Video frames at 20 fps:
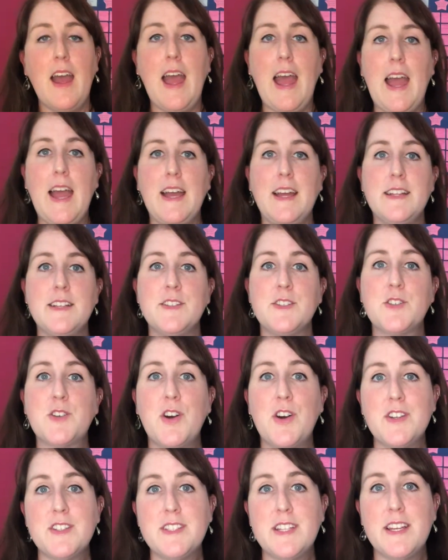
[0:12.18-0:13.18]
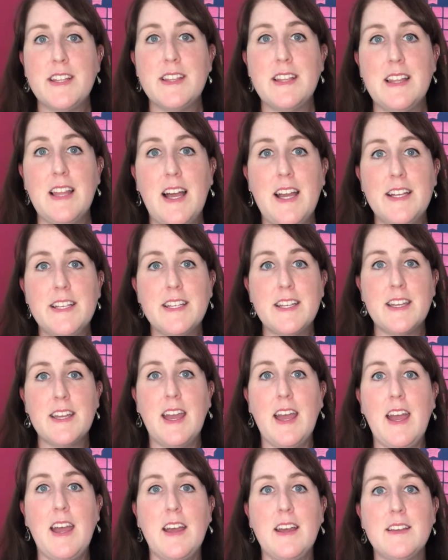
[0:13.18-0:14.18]
and content lighting
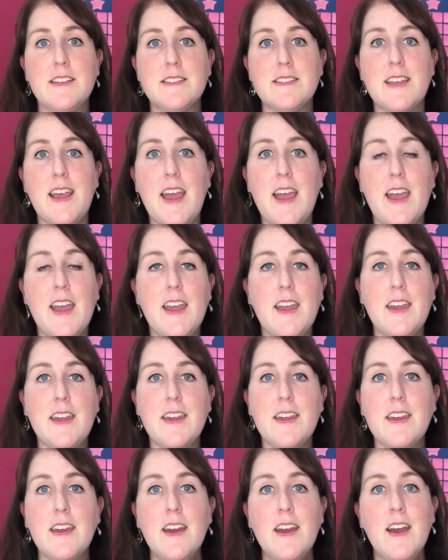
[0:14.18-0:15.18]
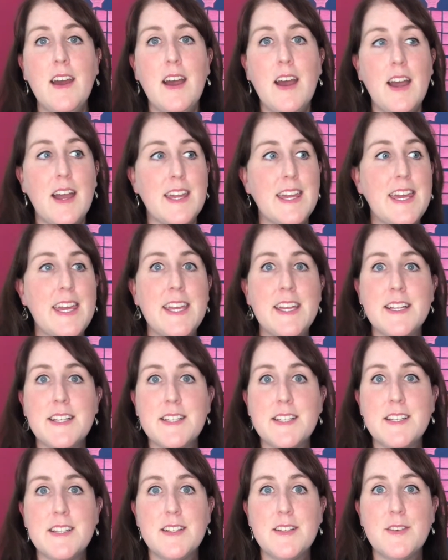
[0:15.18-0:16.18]
as a
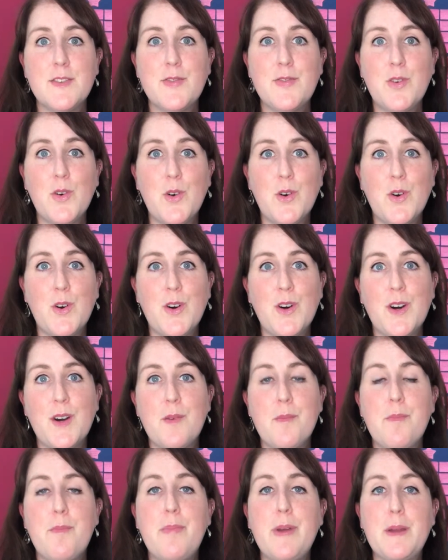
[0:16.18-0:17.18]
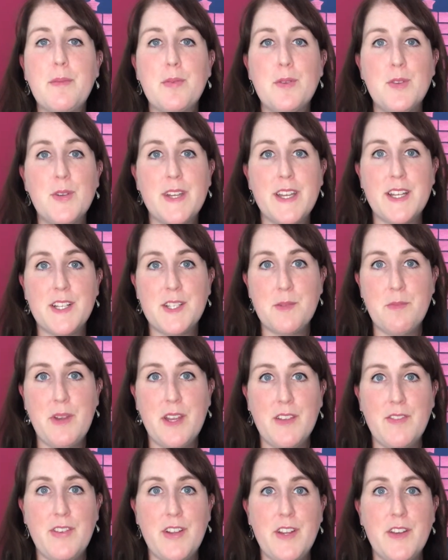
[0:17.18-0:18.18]
kit for people looking to
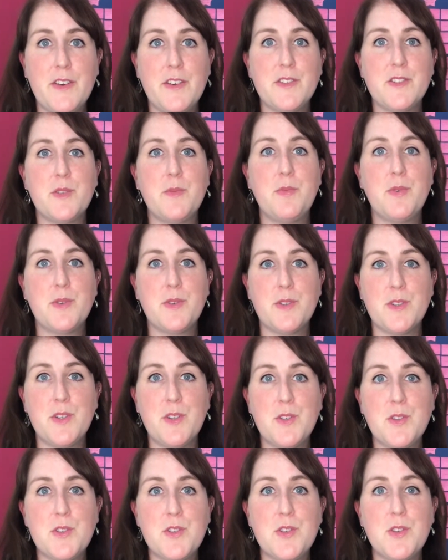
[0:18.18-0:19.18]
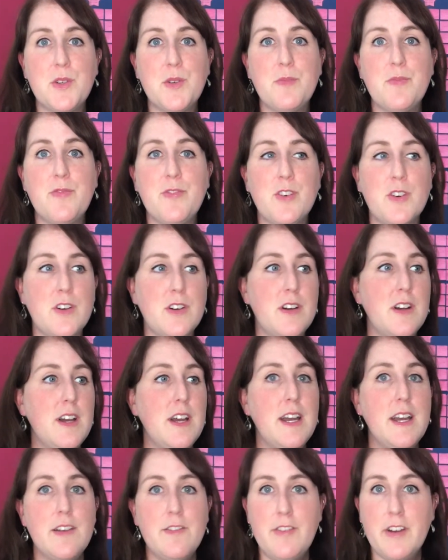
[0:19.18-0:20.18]
make videos to put on YouTube for
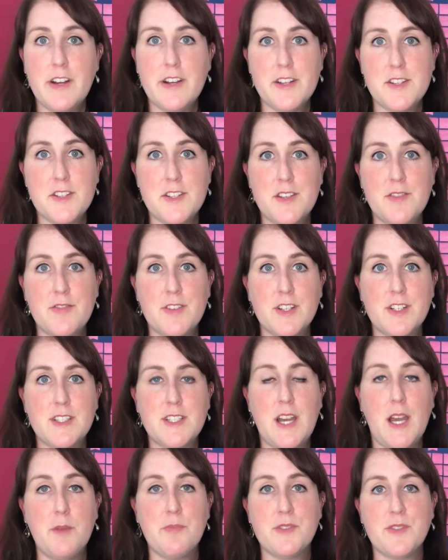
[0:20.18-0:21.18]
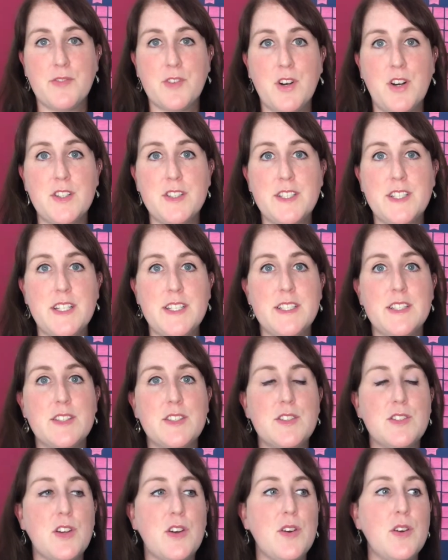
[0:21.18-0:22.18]
various different types of content.
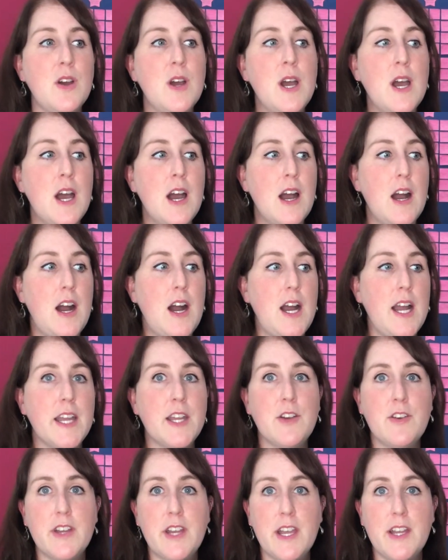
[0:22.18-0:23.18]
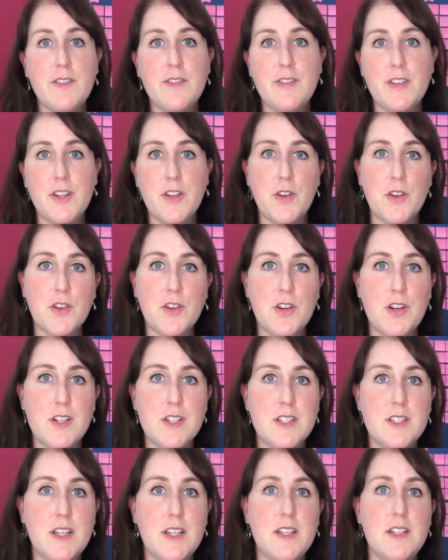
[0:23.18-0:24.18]
So I create video
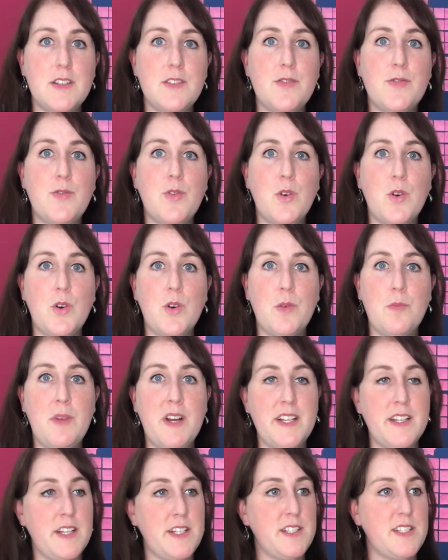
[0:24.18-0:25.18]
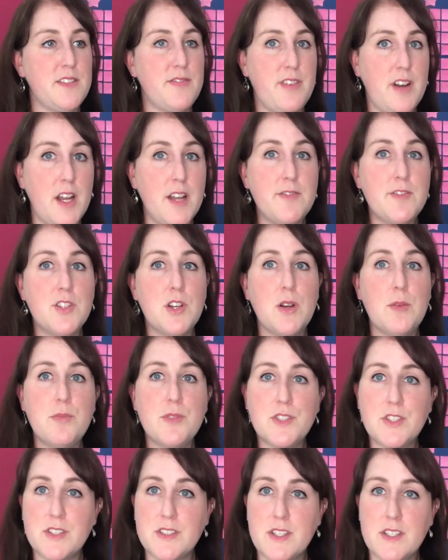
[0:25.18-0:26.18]
content for my 9-to-5 job,
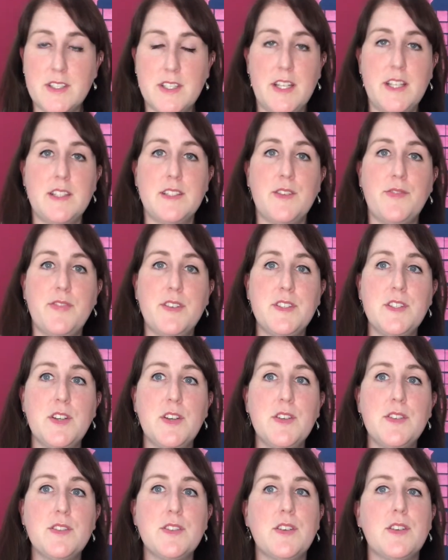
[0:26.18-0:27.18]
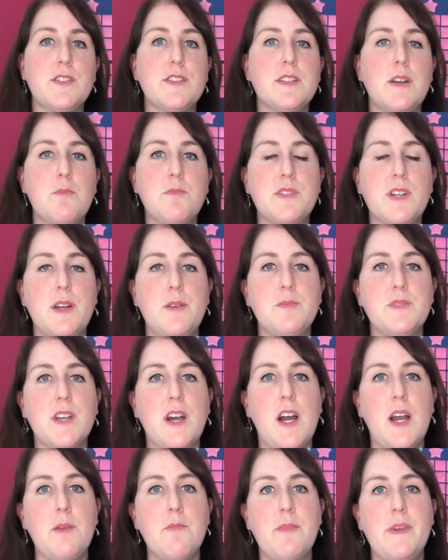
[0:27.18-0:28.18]
which, as I said, is a physio. So sometimes
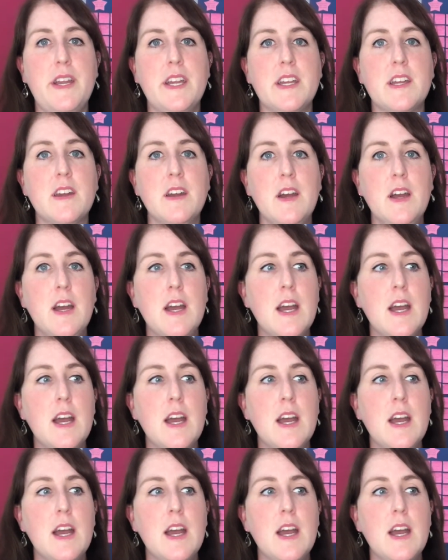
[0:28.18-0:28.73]
I make